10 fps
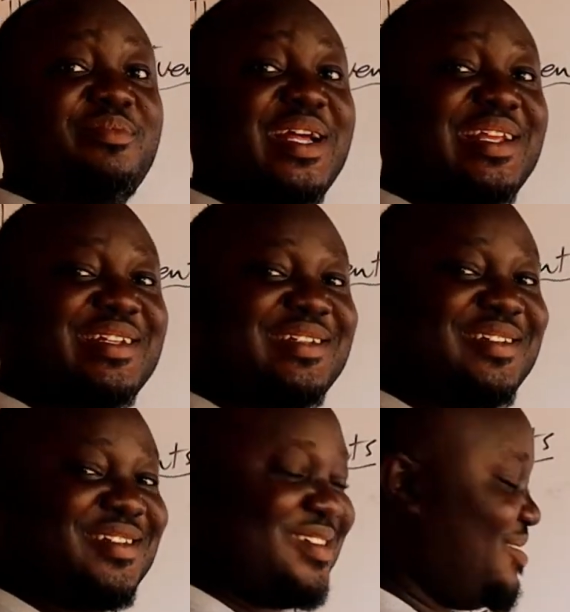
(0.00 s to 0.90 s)
are they?
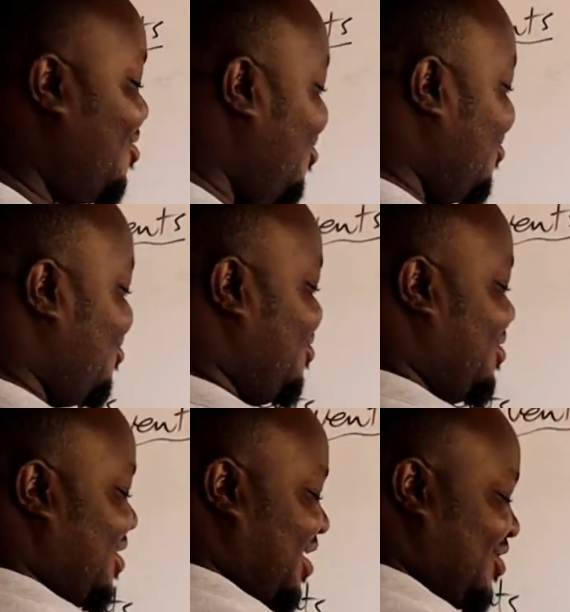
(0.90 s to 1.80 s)

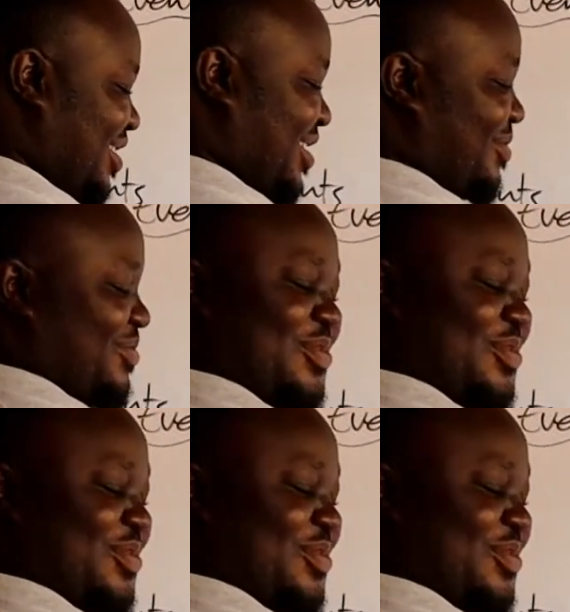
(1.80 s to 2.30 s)
Oh, this one,